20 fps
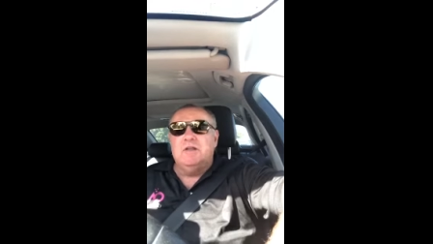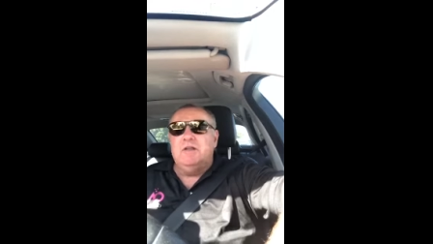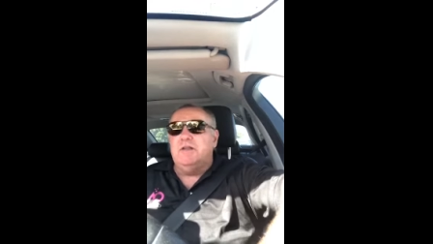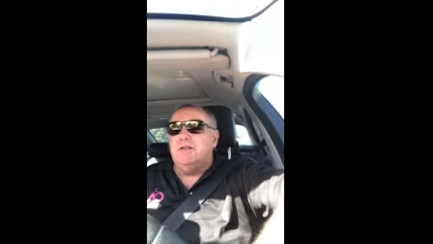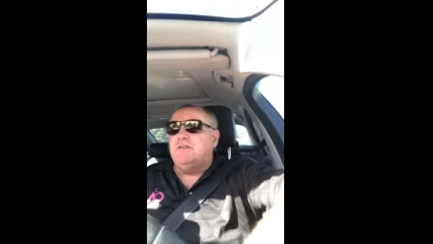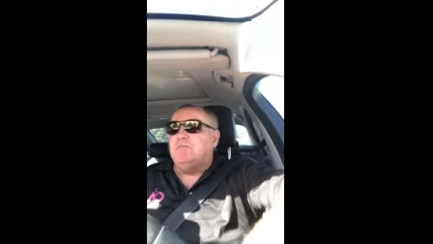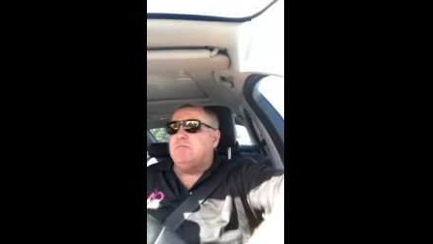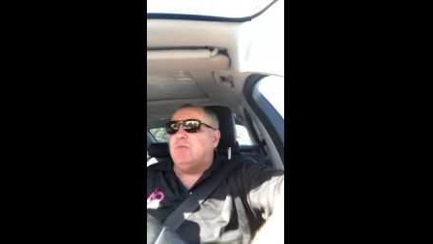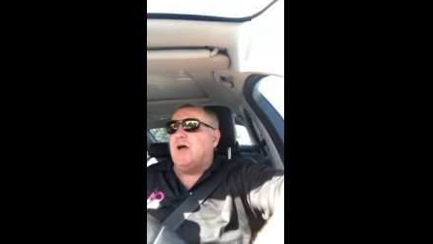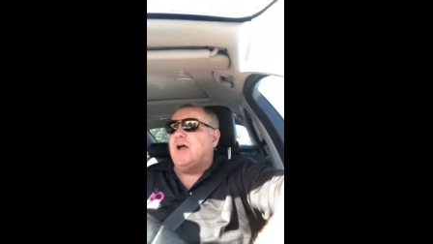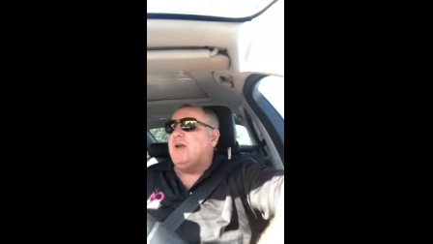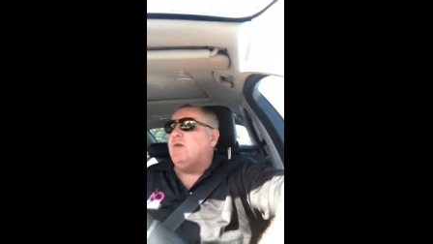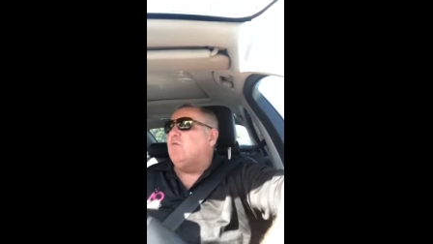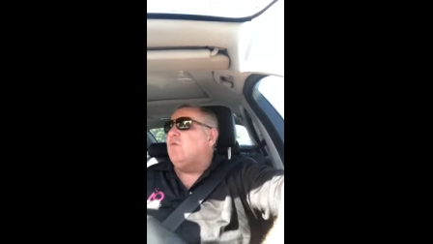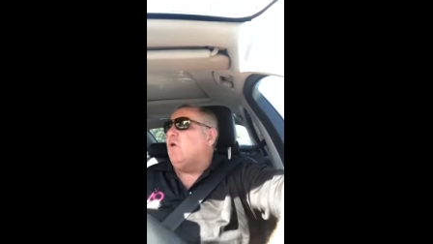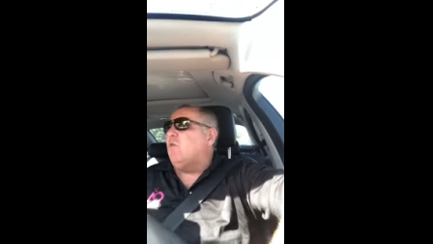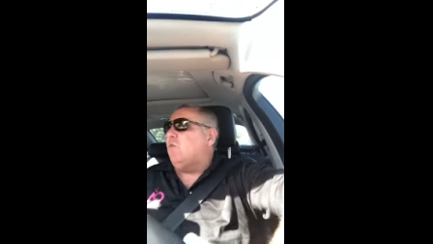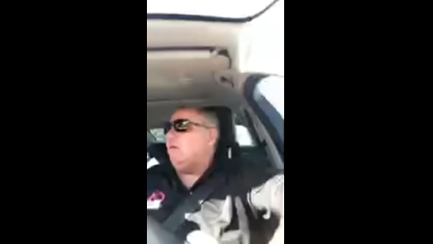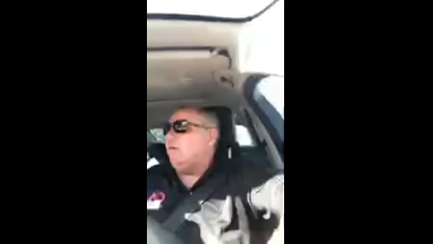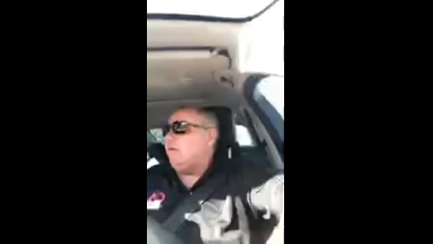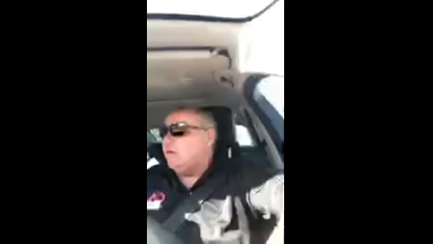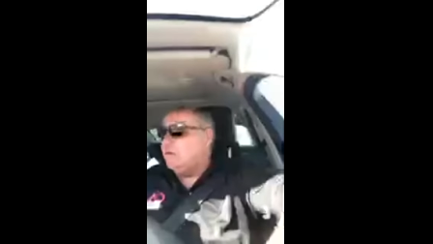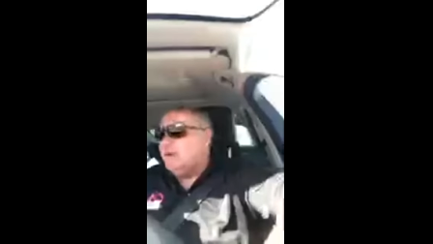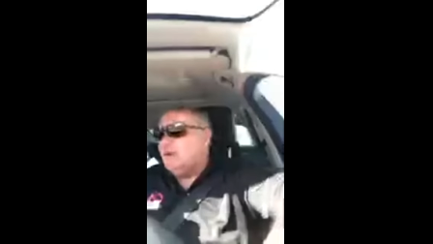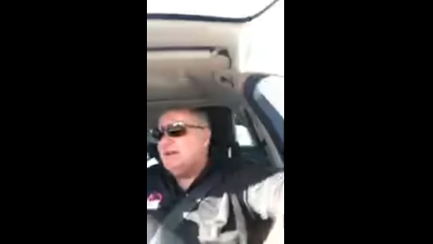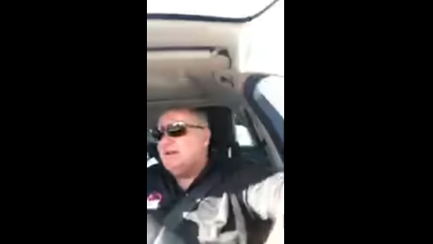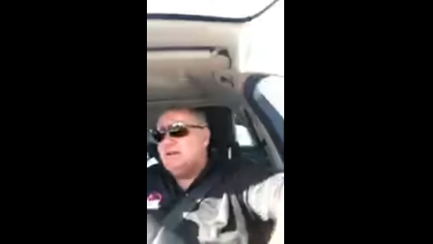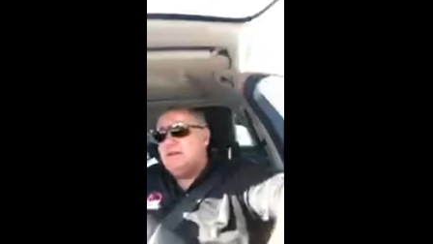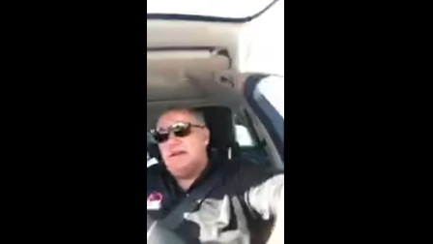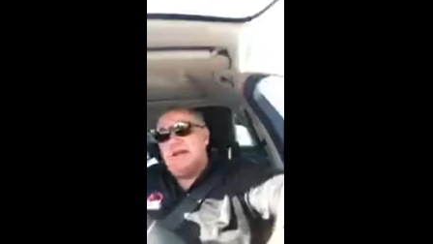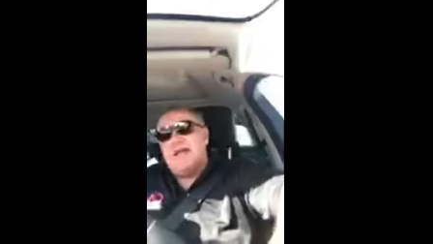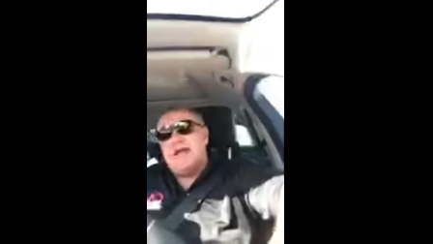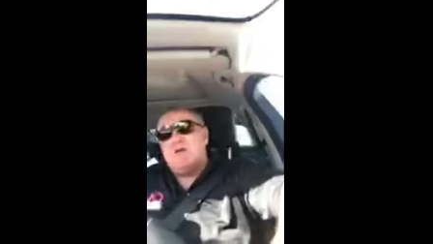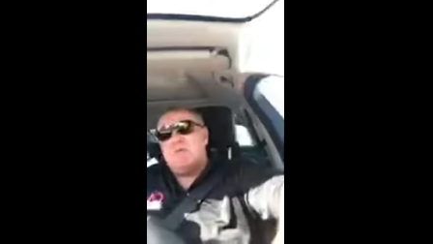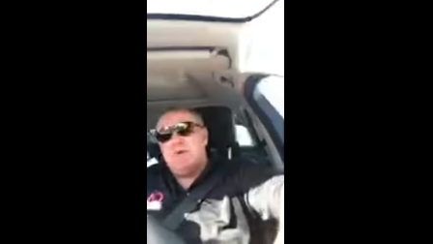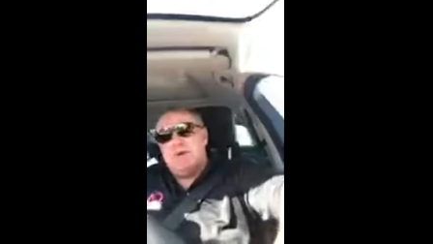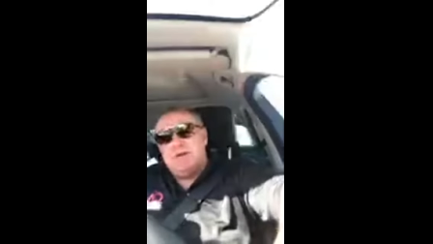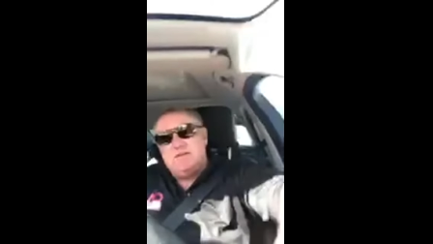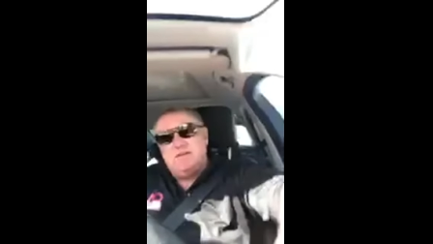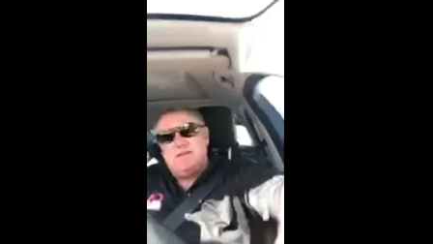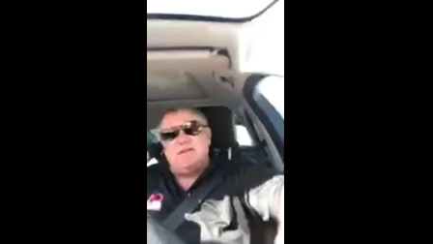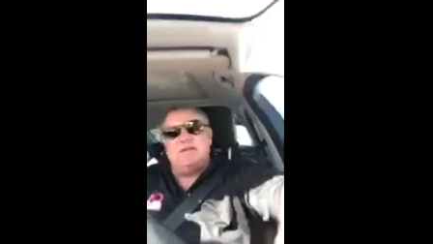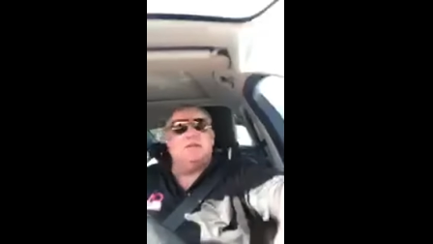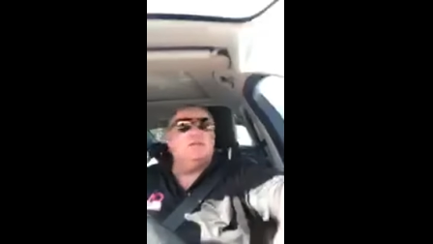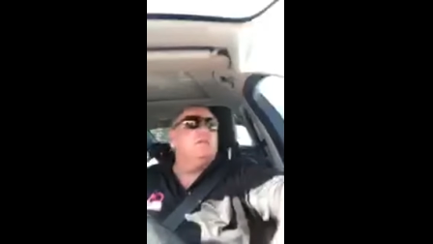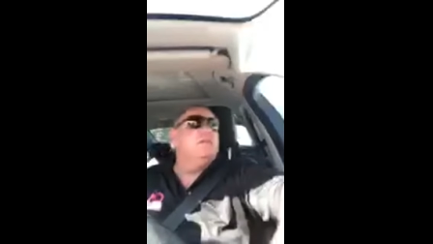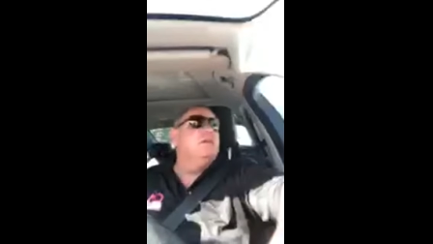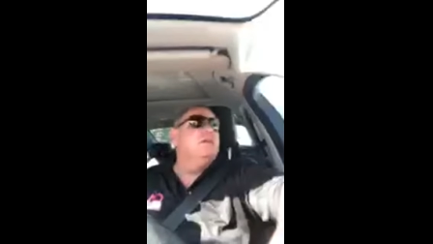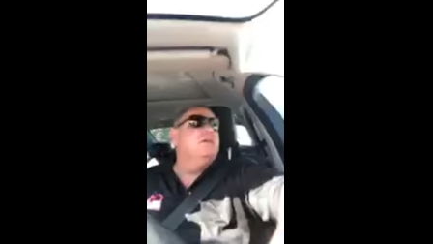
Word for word: explained what we did, how we did it,